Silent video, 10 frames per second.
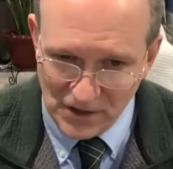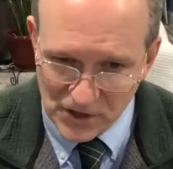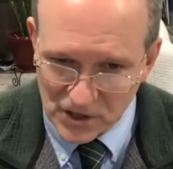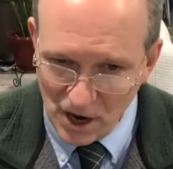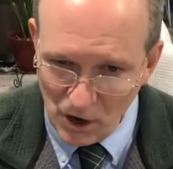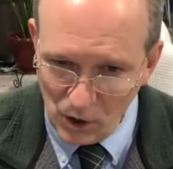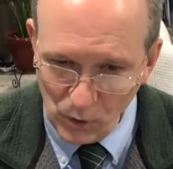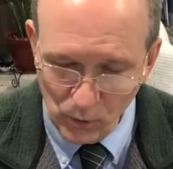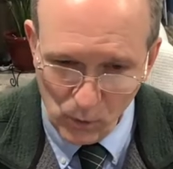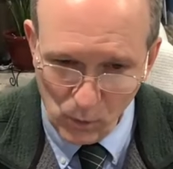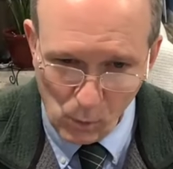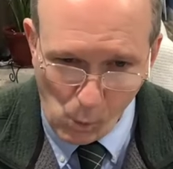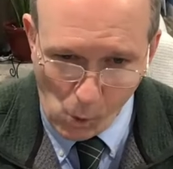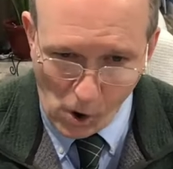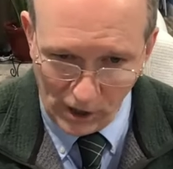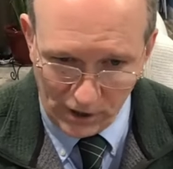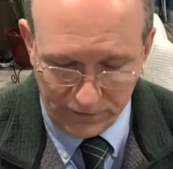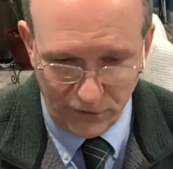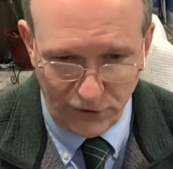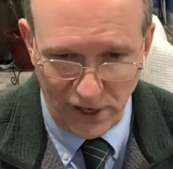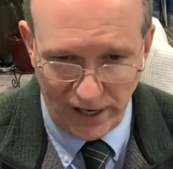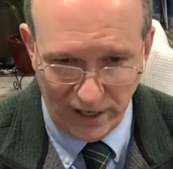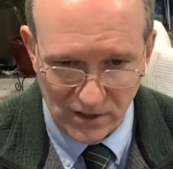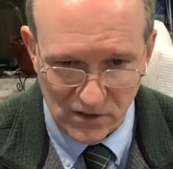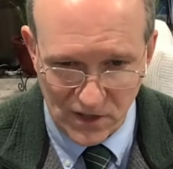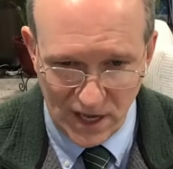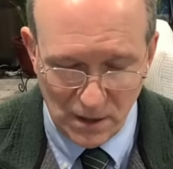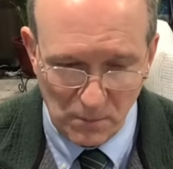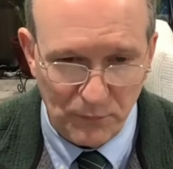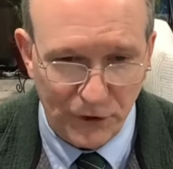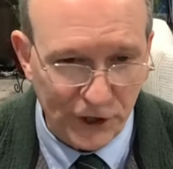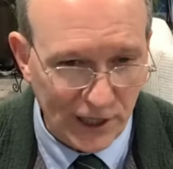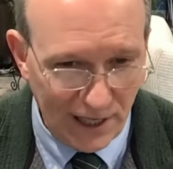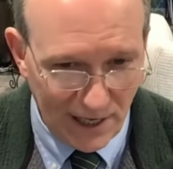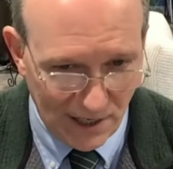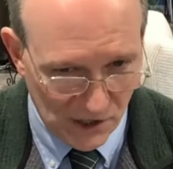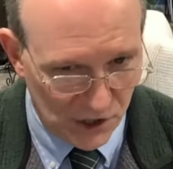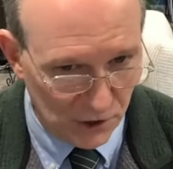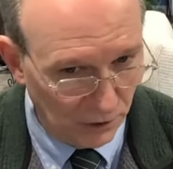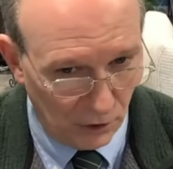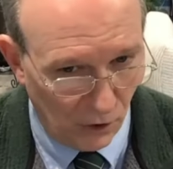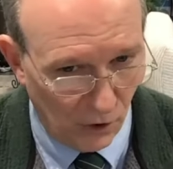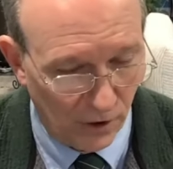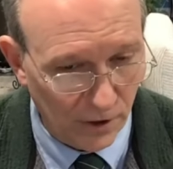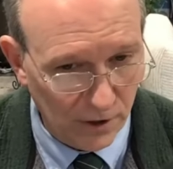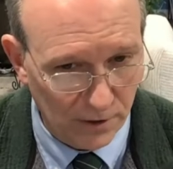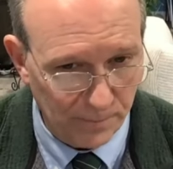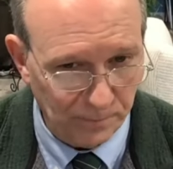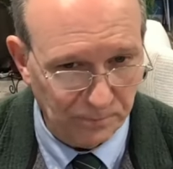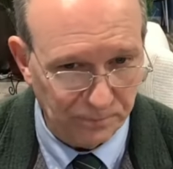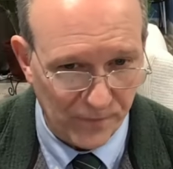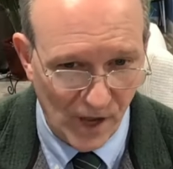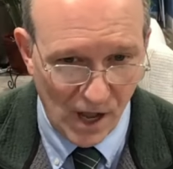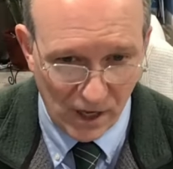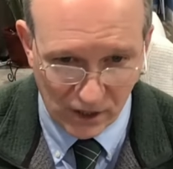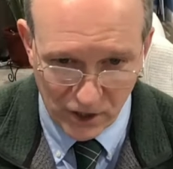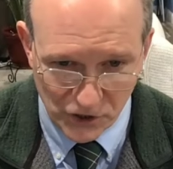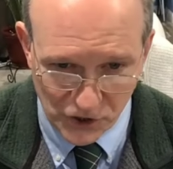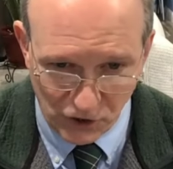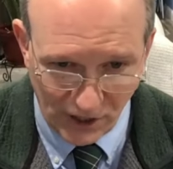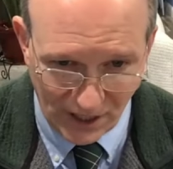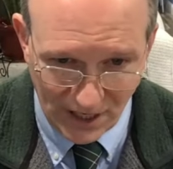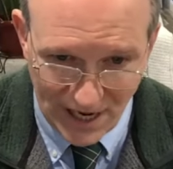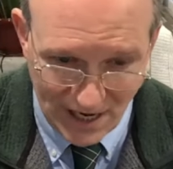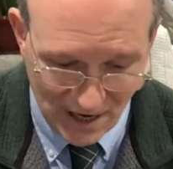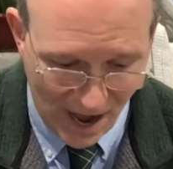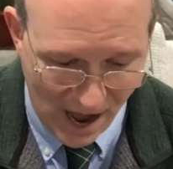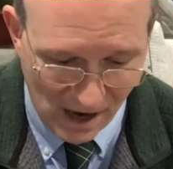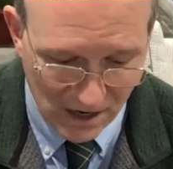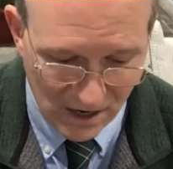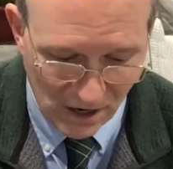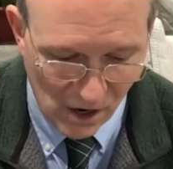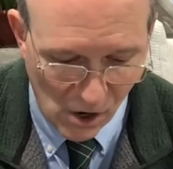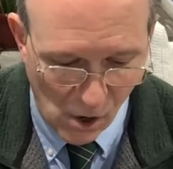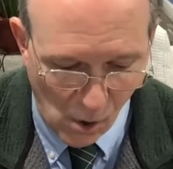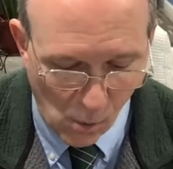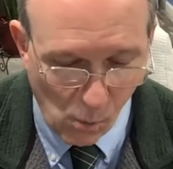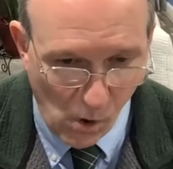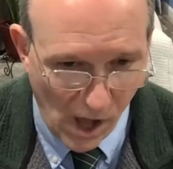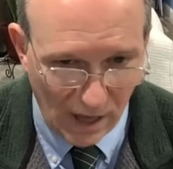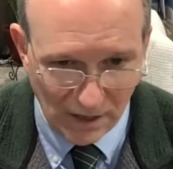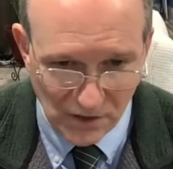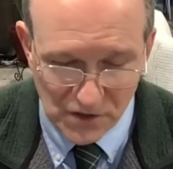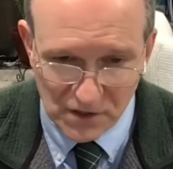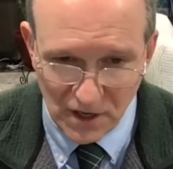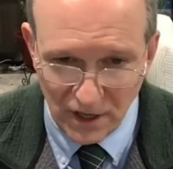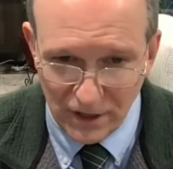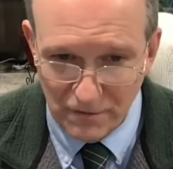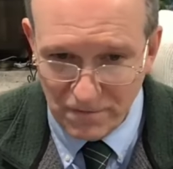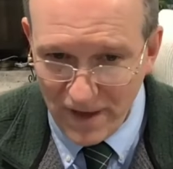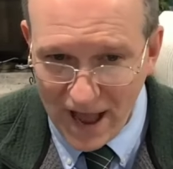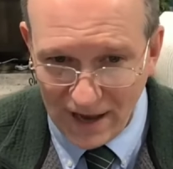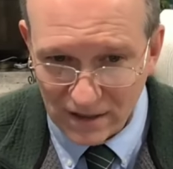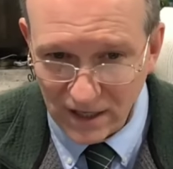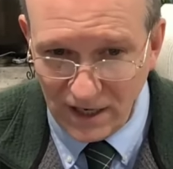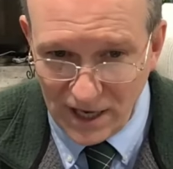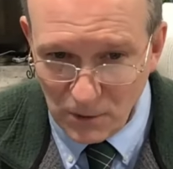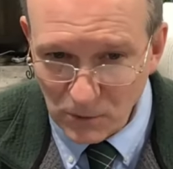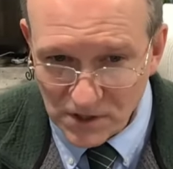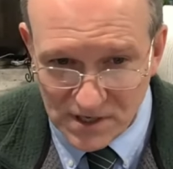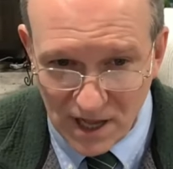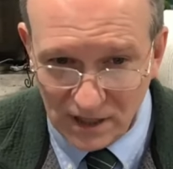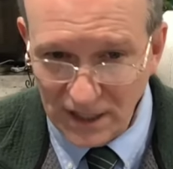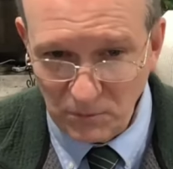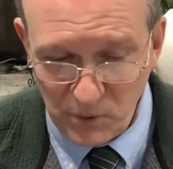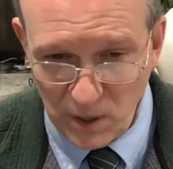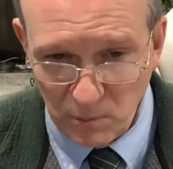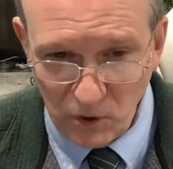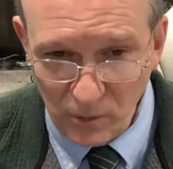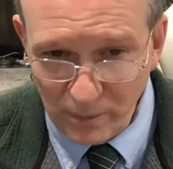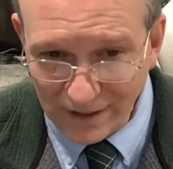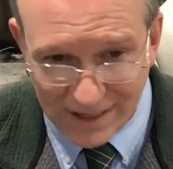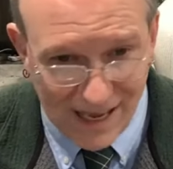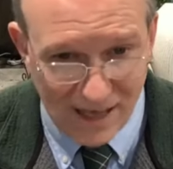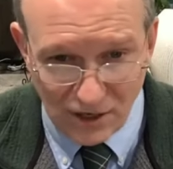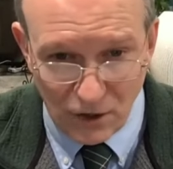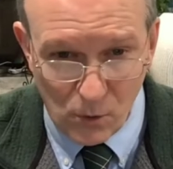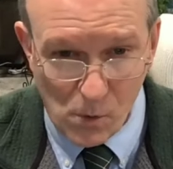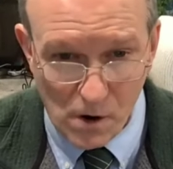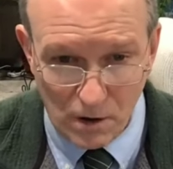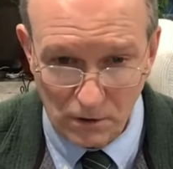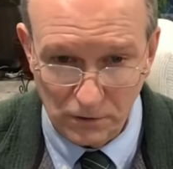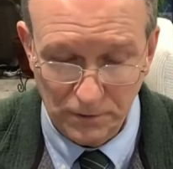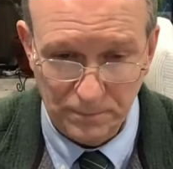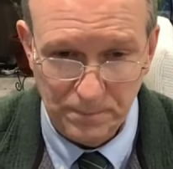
so one of the things that pleased the Lord concerning Enoch was the fact that he was telling people about the end of the world.